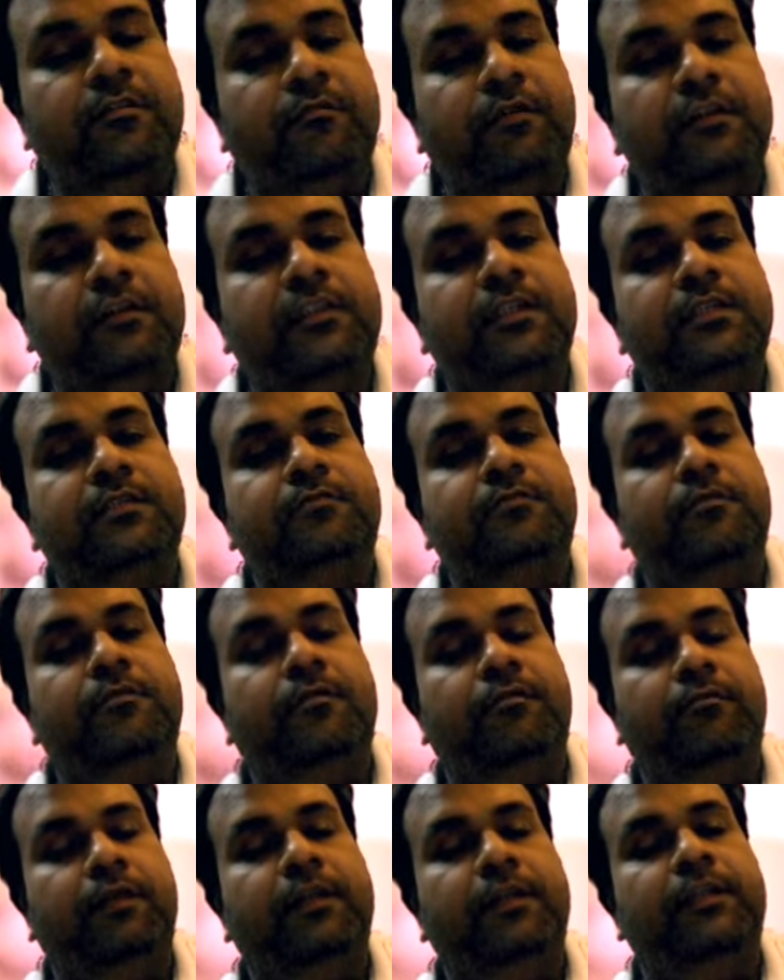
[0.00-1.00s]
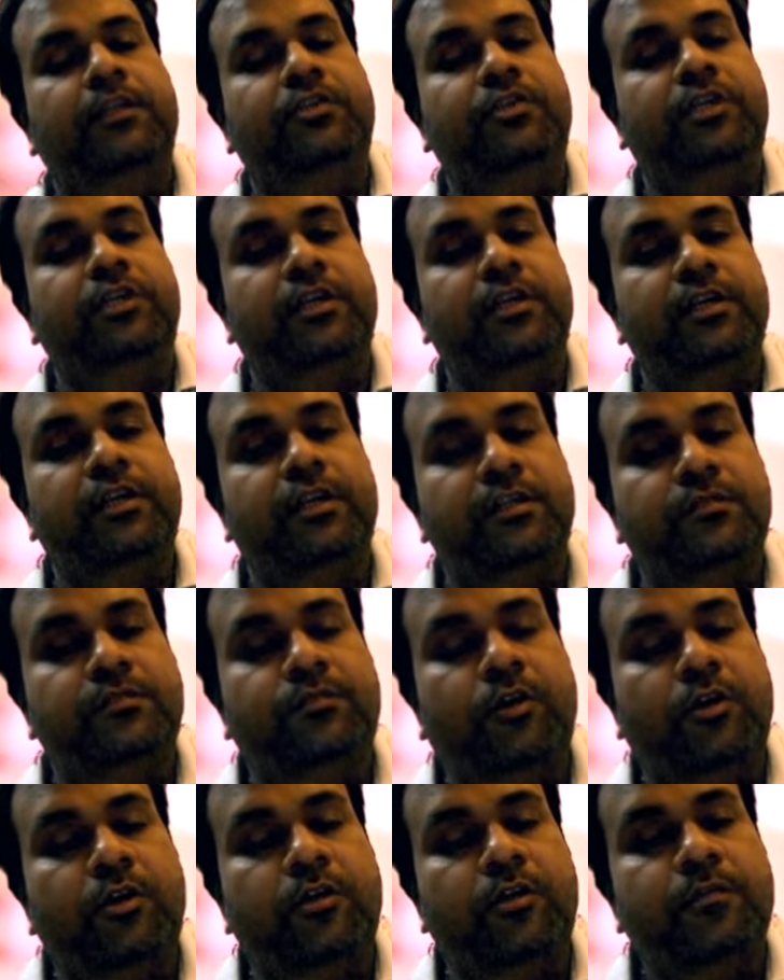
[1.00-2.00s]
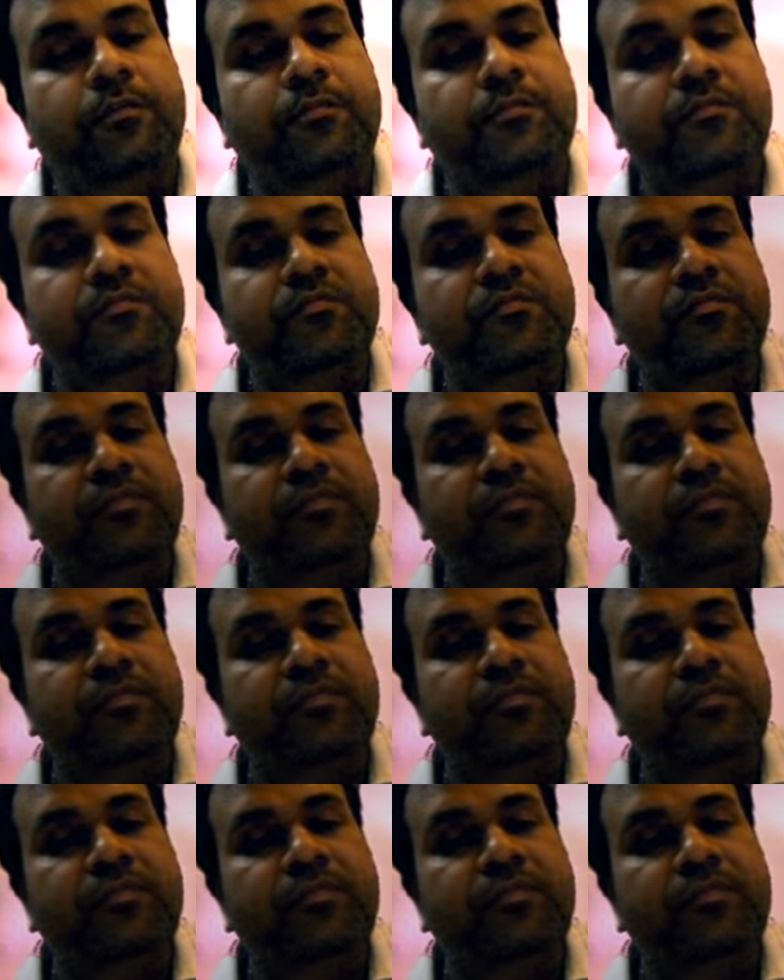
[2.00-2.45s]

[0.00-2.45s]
when the children is born.